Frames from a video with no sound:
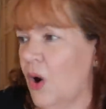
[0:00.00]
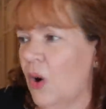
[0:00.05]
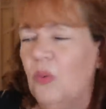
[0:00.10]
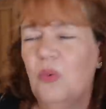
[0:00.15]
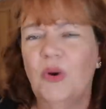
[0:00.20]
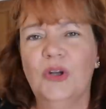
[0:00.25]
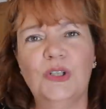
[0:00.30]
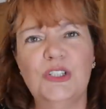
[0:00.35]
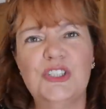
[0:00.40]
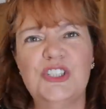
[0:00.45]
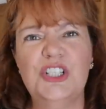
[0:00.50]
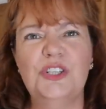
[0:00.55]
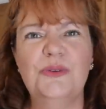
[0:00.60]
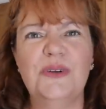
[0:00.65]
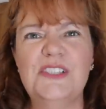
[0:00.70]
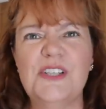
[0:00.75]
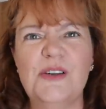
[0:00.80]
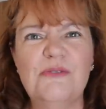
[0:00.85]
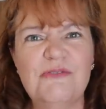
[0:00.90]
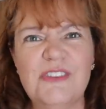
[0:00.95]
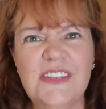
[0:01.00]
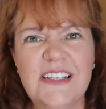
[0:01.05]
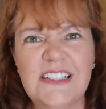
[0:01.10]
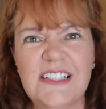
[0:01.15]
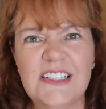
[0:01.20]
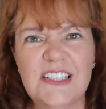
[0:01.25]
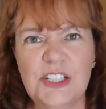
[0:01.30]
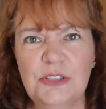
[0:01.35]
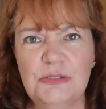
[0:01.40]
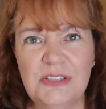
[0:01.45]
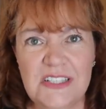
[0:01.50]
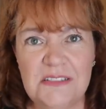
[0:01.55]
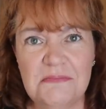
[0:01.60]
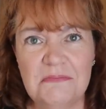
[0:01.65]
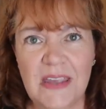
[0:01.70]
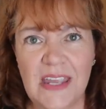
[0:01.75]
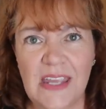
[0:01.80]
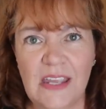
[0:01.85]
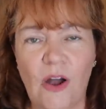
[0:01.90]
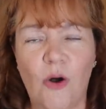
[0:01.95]
One or two I don't think suited
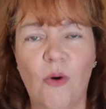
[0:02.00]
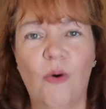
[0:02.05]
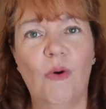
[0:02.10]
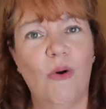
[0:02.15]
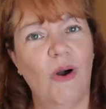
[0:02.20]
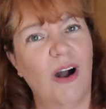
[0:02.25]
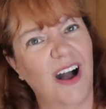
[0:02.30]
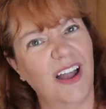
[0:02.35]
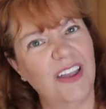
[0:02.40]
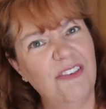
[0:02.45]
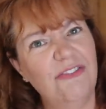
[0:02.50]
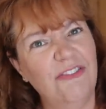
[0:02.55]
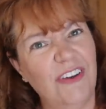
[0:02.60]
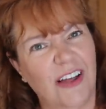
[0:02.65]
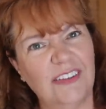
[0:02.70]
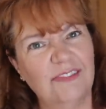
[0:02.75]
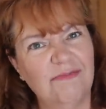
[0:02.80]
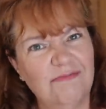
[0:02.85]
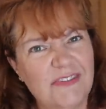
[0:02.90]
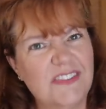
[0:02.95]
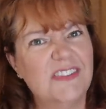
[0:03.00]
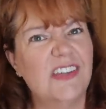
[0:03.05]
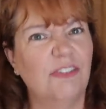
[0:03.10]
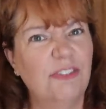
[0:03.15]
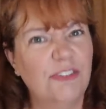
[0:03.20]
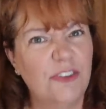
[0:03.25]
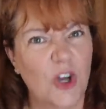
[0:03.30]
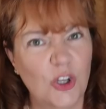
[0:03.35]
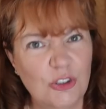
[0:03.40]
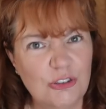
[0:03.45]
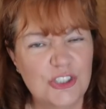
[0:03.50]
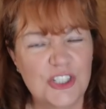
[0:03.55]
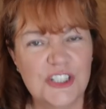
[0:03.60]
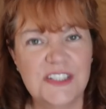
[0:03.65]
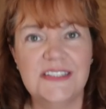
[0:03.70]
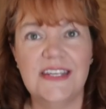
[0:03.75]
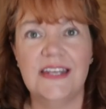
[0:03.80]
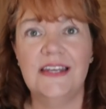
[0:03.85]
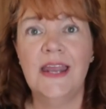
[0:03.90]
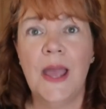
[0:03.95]
me or I felt
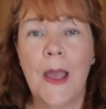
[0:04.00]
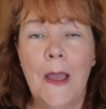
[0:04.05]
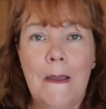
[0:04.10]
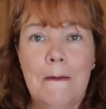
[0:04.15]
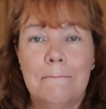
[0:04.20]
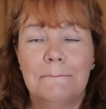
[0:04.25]
self-conscious in,